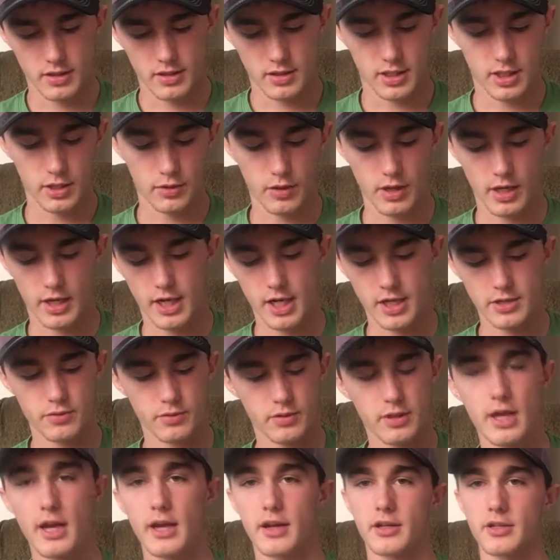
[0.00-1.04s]
see what I catch
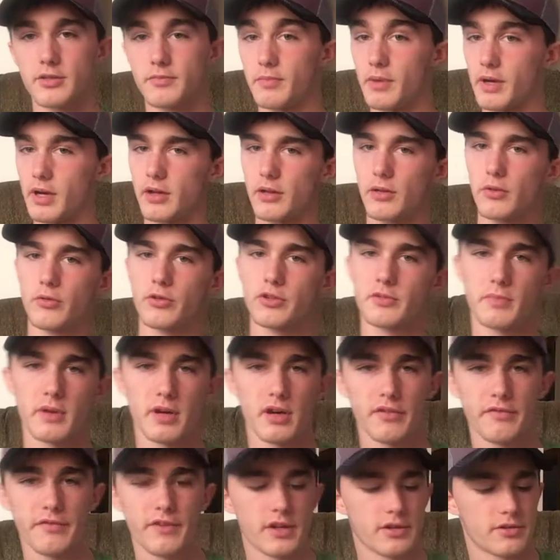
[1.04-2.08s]
with that, because bigger lures,
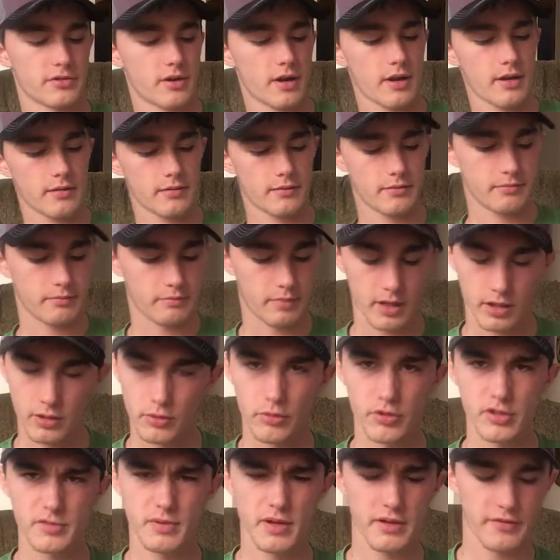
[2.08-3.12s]
bigger fish, right? Big
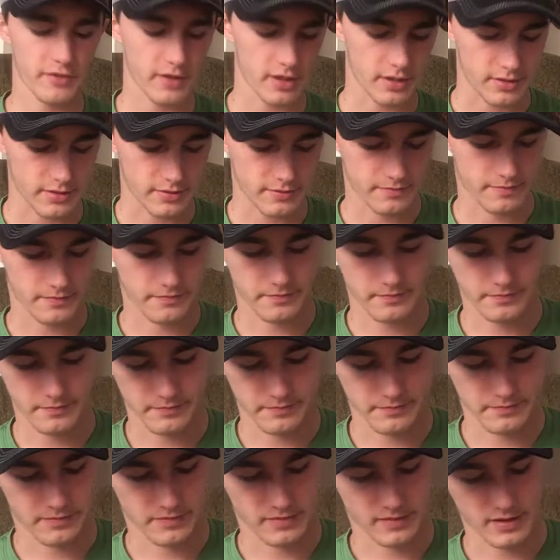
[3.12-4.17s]
lures, big fish.
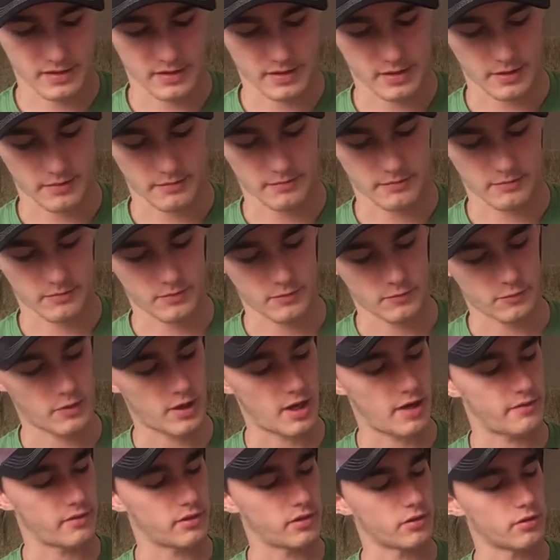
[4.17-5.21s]
So we
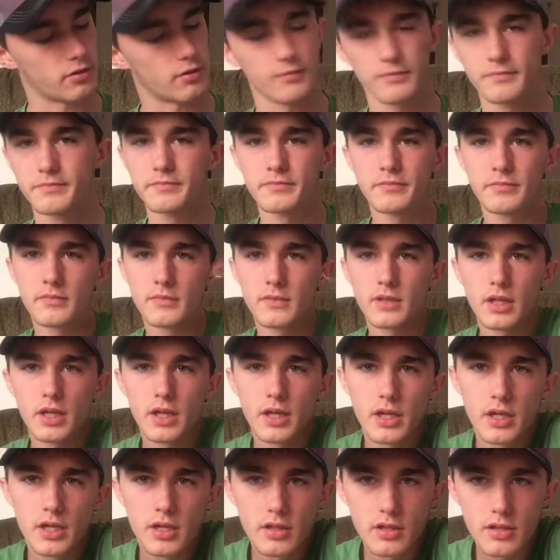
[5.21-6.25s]
have a little
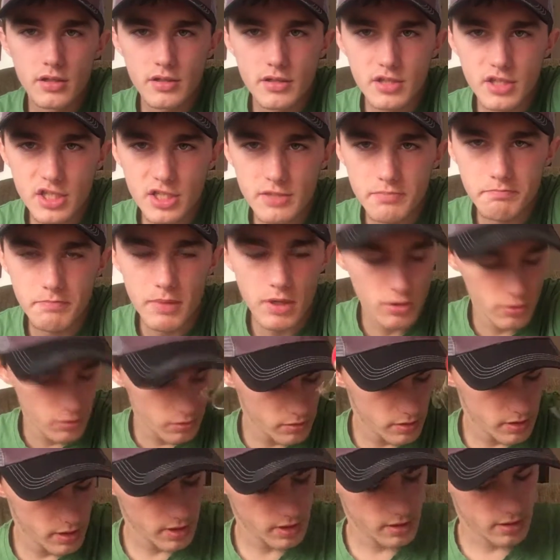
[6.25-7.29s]

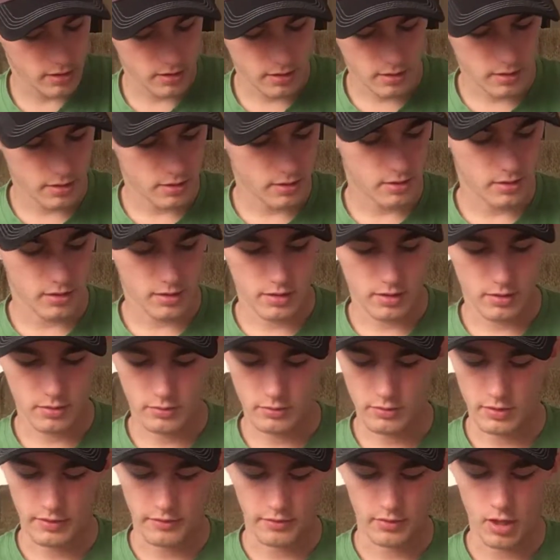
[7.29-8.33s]
spoon here.
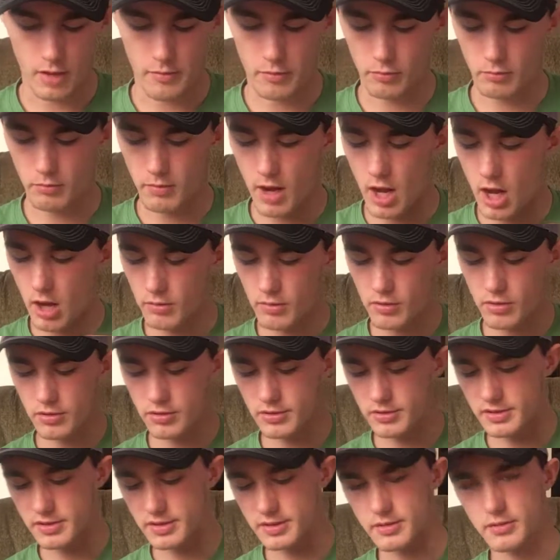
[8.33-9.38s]
We have a couple
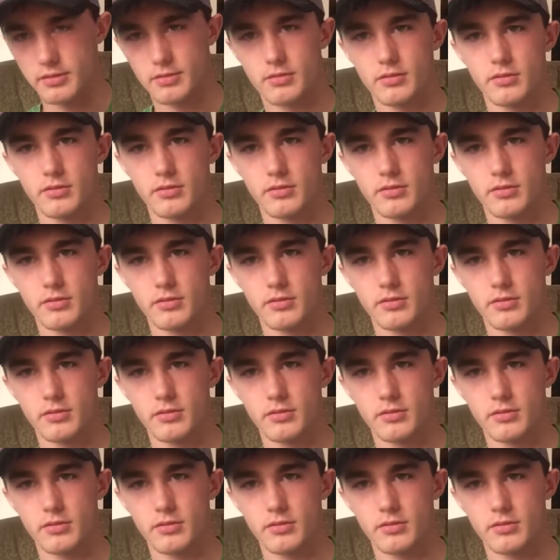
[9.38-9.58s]
bobbers.